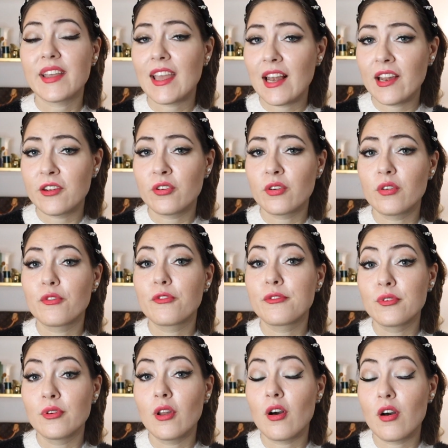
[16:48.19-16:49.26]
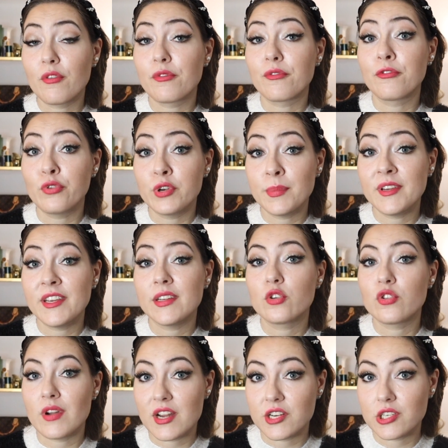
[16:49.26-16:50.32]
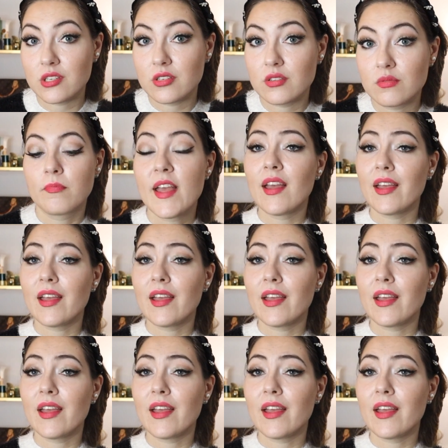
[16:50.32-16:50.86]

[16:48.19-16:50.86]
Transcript: calendar full of freebie trash.